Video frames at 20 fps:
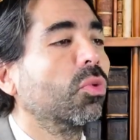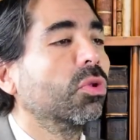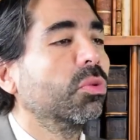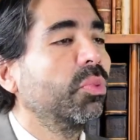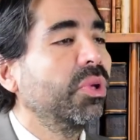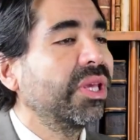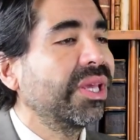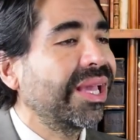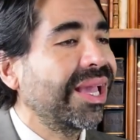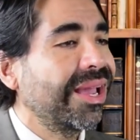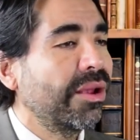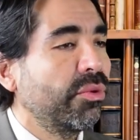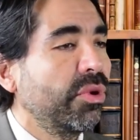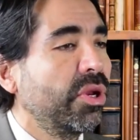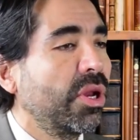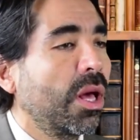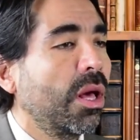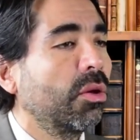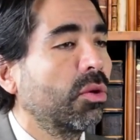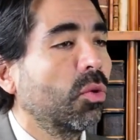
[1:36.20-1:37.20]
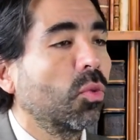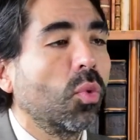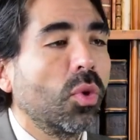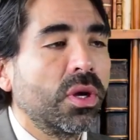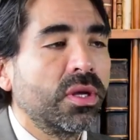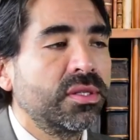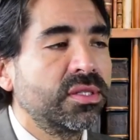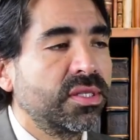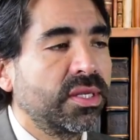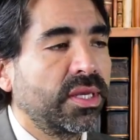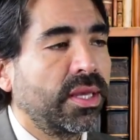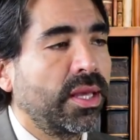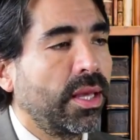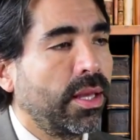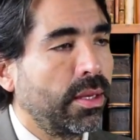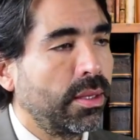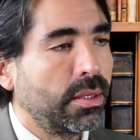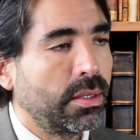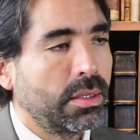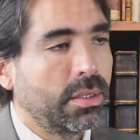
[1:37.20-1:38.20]
will be carried out once
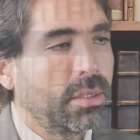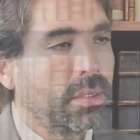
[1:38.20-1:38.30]
again.